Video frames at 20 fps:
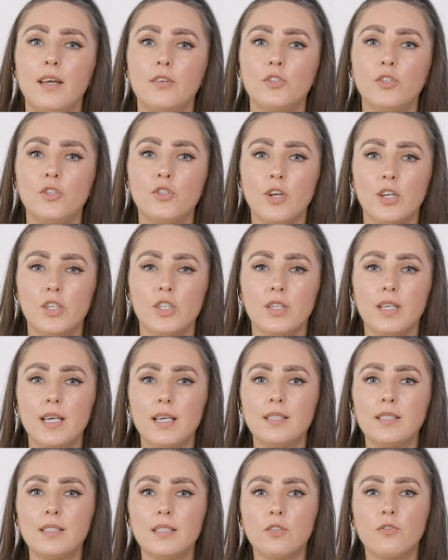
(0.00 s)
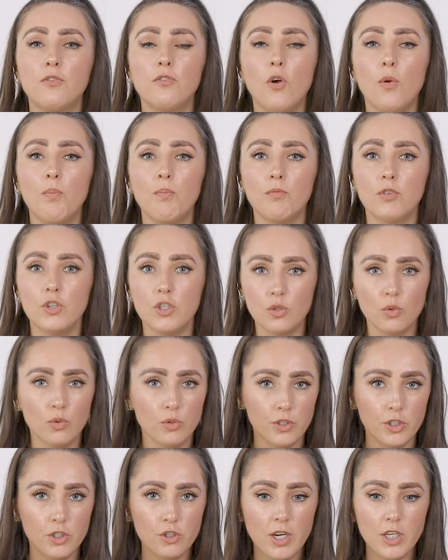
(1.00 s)
nutritionist from Restore
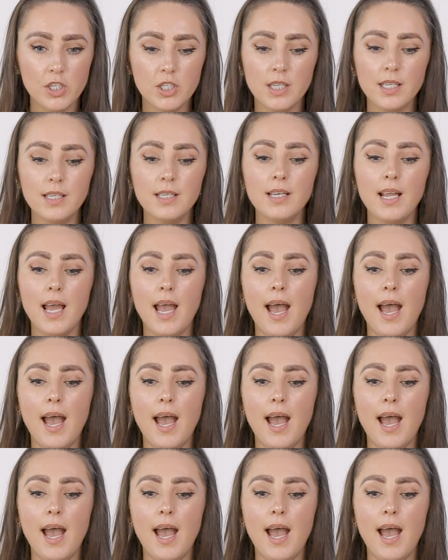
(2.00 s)
Nutrition,